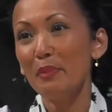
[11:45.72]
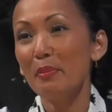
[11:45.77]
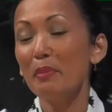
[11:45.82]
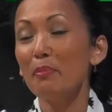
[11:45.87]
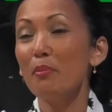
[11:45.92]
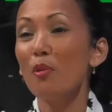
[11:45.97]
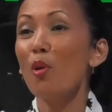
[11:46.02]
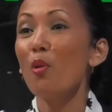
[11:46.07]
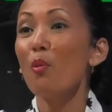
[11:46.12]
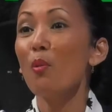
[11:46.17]
a little
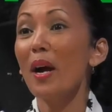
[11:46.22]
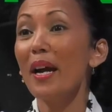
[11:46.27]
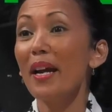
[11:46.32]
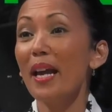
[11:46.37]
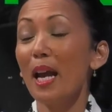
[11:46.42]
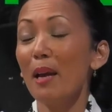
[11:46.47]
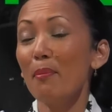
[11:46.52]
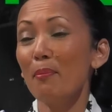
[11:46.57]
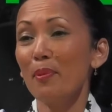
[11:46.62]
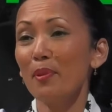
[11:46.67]
bit more
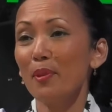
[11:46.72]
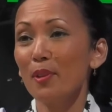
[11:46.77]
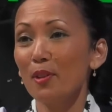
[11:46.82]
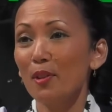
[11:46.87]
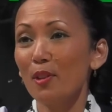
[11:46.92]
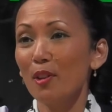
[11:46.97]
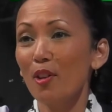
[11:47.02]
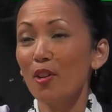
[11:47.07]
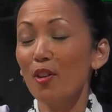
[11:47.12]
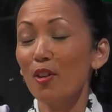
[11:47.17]
why
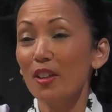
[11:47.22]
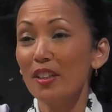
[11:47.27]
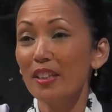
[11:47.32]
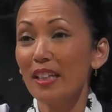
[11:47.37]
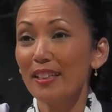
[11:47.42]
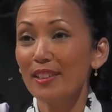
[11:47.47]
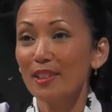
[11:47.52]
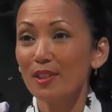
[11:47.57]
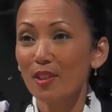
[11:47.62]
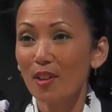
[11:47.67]
Appical
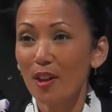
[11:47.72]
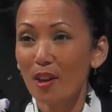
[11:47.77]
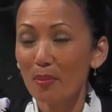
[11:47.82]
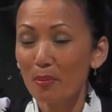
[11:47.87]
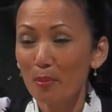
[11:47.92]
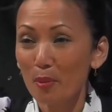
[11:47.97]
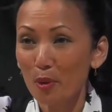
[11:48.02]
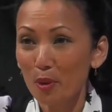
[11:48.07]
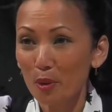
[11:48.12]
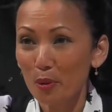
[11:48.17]
organized
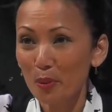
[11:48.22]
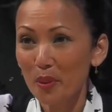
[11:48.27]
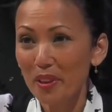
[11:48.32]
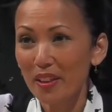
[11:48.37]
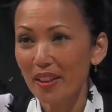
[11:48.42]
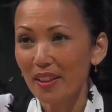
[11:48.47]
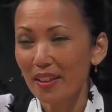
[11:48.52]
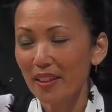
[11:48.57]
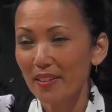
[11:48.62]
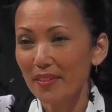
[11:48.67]
Onboard
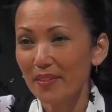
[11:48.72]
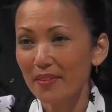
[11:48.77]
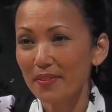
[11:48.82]
Week?